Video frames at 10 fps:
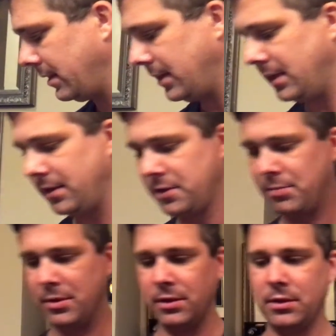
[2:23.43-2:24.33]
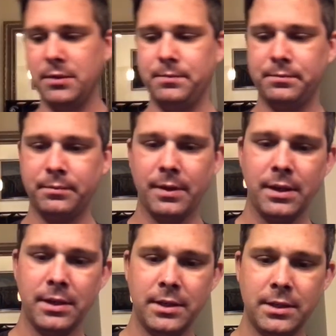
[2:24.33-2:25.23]
in this book.
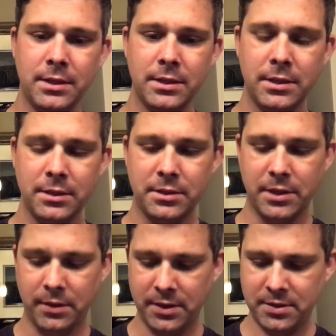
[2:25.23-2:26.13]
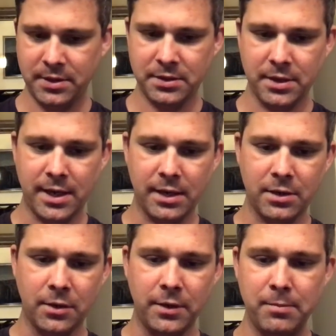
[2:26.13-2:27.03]
So this is uh,
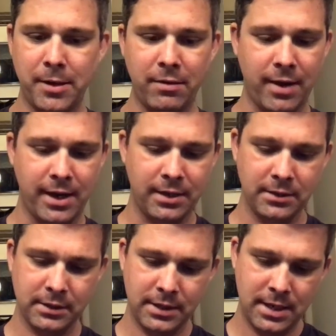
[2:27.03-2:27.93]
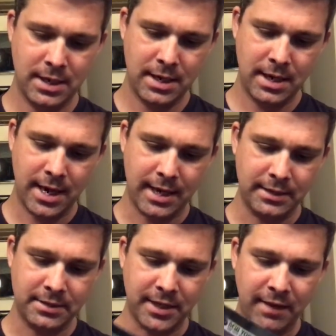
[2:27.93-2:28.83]
Cullen Bunn writing and
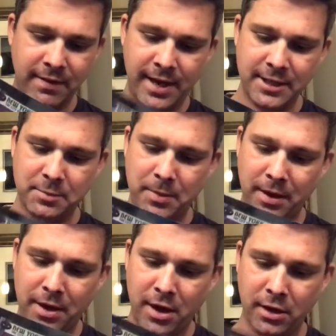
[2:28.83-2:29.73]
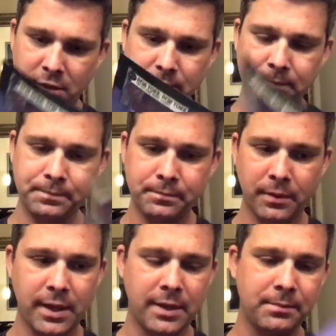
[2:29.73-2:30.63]
Salva Espin on art.
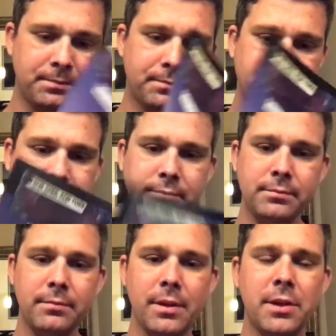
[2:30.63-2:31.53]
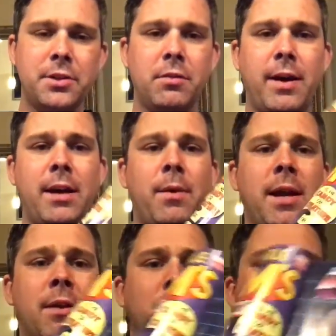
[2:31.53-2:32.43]
Okay. So right away
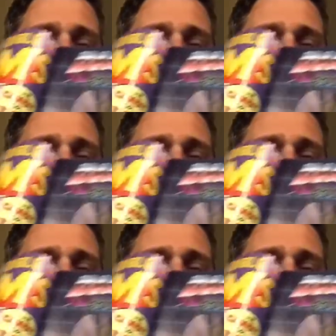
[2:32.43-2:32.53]
you open